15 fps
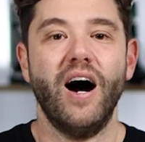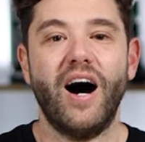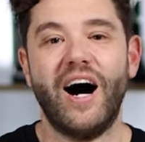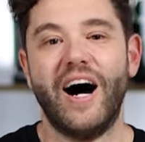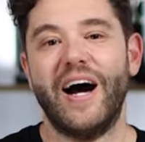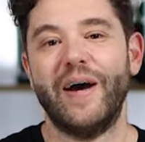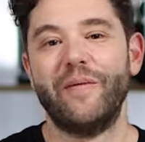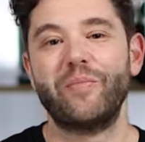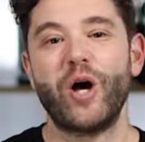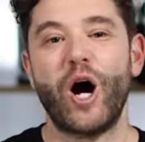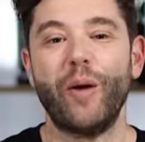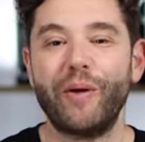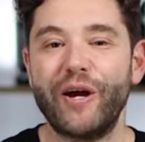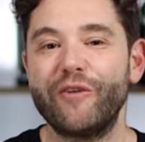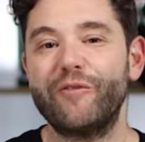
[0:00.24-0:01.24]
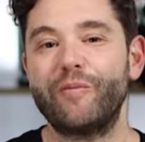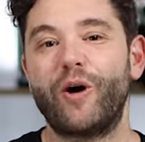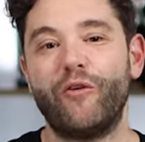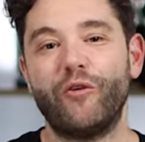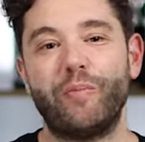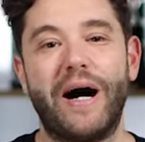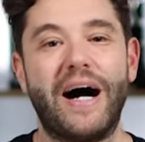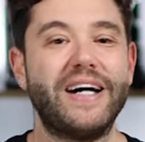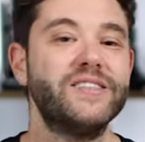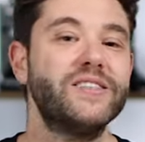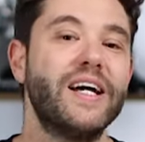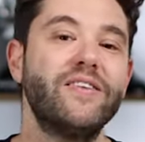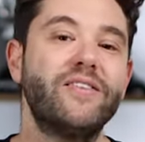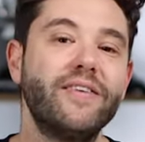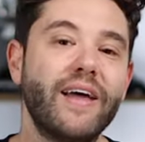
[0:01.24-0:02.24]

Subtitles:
Hi, I'm Peter from Coffee Parts, and